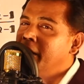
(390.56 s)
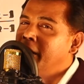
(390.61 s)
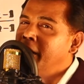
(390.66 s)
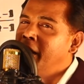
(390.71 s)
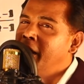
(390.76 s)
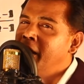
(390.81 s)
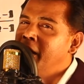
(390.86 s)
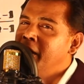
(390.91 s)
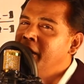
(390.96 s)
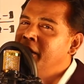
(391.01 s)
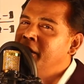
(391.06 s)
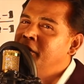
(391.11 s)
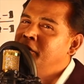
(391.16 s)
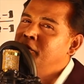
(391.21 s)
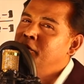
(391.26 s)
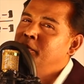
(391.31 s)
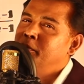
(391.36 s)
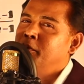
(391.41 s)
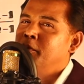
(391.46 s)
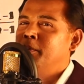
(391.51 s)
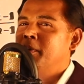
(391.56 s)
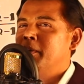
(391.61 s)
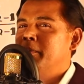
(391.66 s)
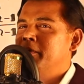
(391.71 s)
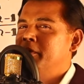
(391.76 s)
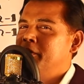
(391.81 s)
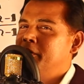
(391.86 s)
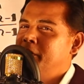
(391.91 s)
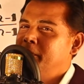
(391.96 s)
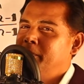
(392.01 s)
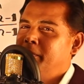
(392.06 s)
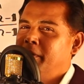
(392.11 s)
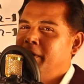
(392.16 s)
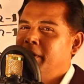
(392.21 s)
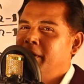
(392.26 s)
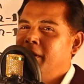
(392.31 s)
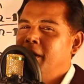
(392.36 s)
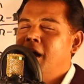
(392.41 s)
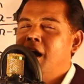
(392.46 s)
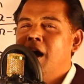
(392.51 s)
A into probability
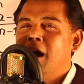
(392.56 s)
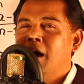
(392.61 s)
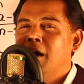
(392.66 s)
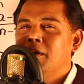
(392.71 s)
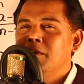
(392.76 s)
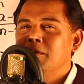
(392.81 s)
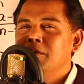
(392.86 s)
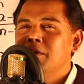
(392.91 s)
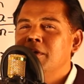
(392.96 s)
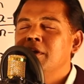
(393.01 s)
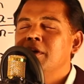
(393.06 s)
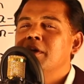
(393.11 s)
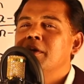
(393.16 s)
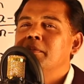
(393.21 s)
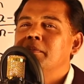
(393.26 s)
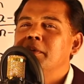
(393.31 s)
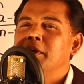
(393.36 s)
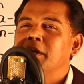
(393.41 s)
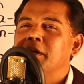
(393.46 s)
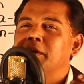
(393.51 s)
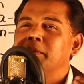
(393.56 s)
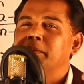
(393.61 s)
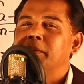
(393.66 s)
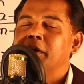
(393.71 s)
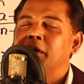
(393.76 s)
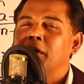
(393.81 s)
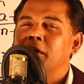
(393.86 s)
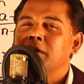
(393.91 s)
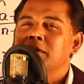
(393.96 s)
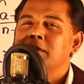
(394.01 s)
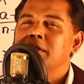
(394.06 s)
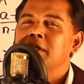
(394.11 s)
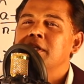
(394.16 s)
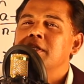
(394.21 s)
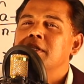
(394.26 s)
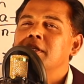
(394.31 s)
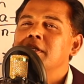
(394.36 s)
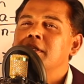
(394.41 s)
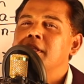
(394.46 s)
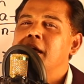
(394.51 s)
B. How? Because
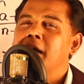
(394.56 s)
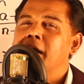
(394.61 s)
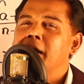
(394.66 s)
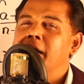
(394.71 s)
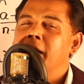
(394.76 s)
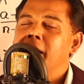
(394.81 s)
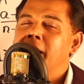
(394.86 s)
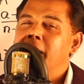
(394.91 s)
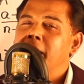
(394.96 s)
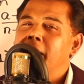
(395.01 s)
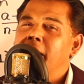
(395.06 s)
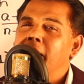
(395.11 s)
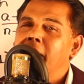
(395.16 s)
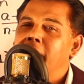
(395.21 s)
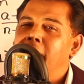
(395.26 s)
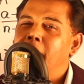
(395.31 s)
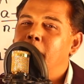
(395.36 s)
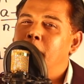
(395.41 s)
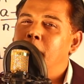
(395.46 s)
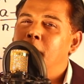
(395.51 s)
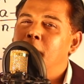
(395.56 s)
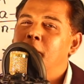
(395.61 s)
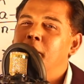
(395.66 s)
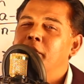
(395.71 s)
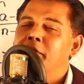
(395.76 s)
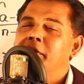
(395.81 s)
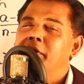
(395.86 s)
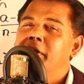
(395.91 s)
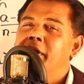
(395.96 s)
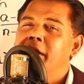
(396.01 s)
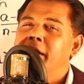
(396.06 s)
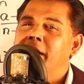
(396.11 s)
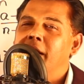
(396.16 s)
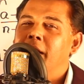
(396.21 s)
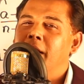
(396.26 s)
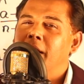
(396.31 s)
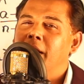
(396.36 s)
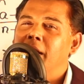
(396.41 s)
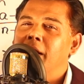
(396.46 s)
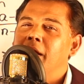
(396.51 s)
this is the
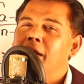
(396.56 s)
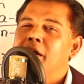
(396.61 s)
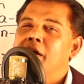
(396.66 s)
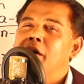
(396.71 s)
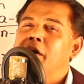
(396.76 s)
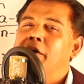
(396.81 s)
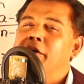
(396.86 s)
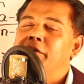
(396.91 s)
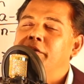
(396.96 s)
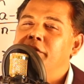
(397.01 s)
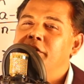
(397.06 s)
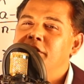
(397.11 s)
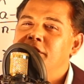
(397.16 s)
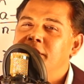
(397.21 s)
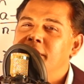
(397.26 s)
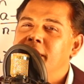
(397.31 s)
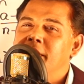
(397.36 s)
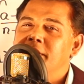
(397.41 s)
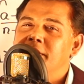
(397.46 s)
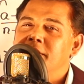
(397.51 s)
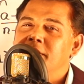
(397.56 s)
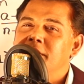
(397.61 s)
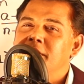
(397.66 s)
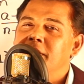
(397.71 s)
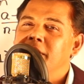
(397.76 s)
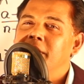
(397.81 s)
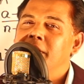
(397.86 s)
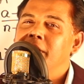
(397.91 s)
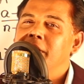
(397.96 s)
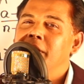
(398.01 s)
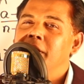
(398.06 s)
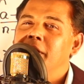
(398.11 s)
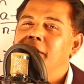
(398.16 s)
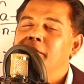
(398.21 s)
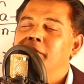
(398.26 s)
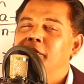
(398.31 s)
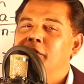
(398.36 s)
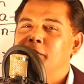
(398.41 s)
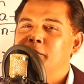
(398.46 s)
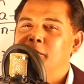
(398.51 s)
laboratorical or research
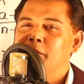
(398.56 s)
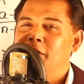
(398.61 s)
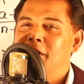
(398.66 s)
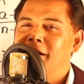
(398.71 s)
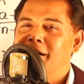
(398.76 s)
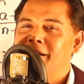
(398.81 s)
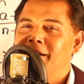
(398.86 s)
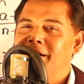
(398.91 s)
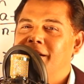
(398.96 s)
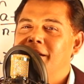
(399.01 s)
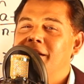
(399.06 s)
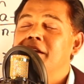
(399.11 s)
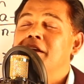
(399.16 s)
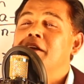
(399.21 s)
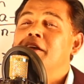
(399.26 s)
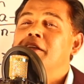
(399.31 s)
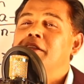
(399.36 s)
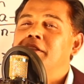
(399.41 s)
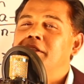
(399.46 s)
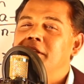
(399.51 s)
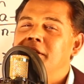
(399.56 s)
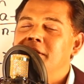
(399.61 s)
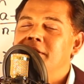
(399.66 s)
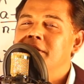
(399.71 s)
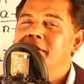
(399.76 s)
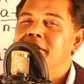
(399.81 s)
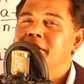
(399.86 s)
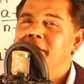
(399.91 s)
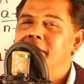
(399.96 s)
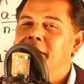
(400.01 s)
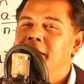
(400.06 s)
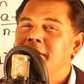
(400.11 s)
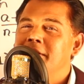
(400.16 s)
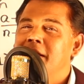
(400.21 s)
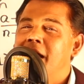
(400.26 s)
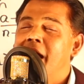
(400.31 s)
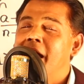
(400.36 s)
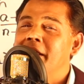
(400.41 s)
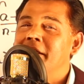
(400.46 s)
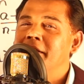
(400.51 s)
formula. These
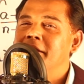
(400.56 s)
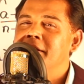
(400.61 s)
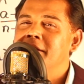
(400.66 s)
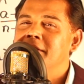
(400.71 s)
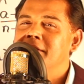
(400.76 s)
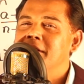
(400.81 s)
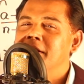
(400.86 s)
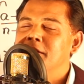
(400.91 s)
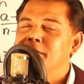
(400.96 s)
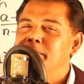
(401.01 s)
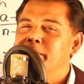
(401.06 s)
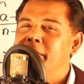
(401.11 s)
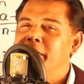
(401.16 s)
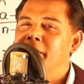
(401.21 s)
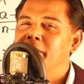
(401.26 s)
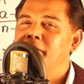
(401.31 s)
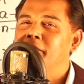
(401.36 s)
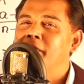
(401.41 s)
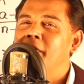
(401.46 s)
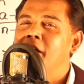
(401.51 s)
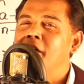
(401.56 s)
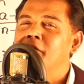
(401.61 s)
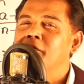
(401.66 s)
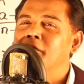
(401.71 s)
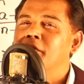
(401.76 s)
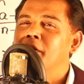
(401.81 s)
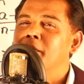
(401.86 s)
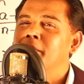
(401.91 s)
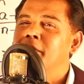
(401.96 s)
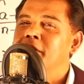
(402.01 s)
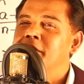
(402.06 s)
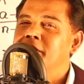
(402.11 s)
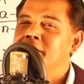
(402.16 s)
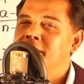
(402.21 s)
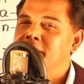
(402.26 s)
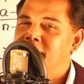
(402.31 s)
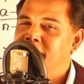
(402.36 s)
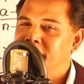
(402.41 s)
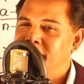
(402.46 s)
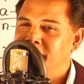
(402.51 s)
ideas has been found from a
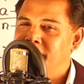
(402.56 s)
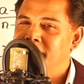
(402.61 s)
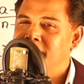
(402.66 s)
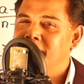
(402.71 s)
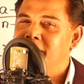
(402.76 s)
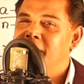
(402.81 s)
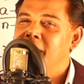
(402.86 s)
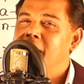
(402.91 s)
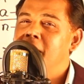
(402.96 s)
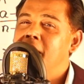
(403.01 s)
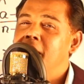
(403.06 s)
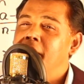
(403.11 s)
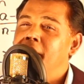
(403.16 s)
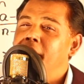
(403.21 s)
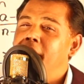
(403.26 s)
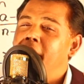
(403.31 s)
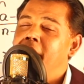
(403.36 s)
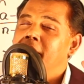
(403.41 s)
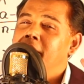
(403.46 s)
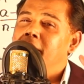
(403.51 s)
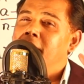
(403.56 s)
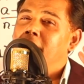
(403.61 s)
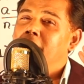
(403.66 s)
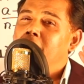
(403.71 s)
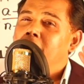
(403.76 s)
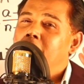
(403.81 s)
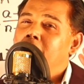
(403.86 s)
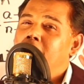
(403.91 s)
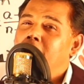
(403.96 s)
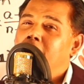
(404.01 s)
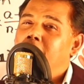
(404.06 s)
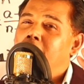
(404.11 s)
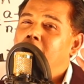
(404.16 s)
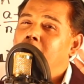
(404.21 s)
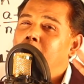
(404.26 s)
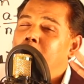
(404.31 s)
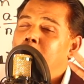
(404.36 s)
research that the